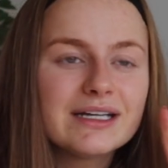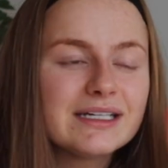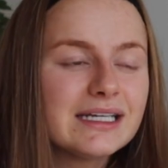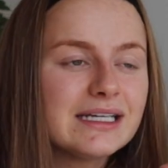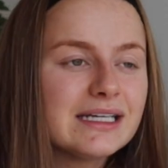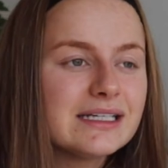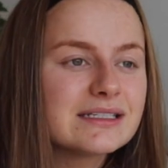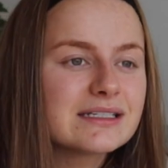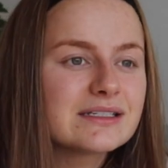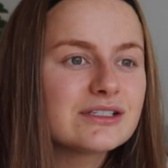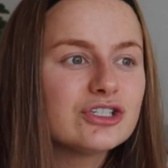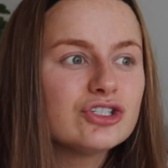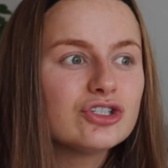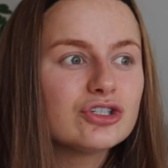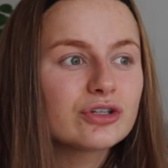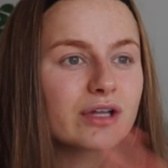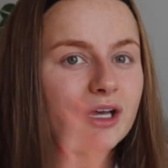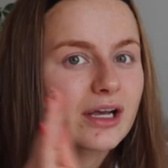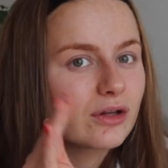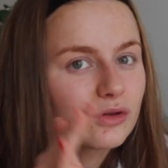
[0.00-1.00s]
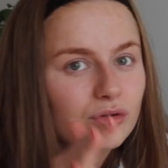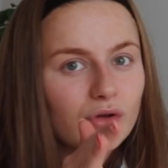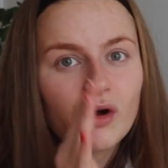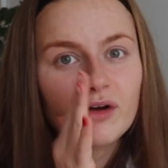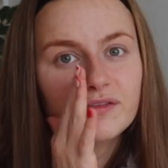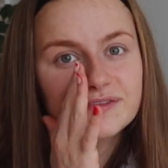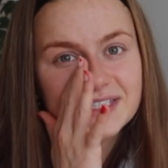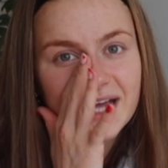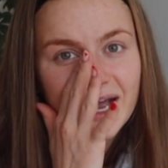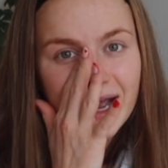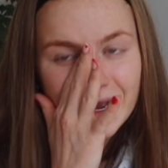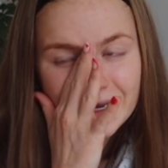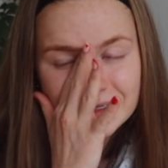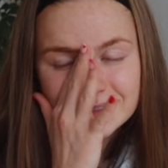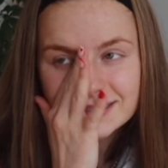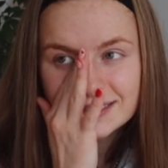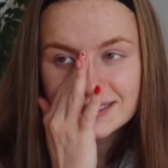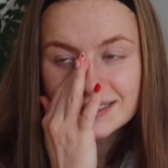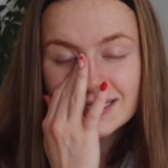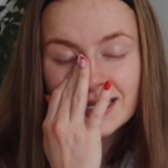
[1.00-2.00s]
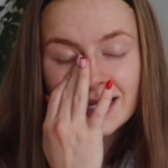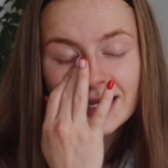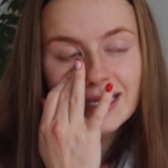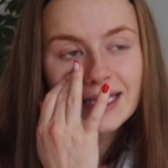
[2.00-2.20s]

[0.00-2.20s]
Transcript: need to do like a lot of tasks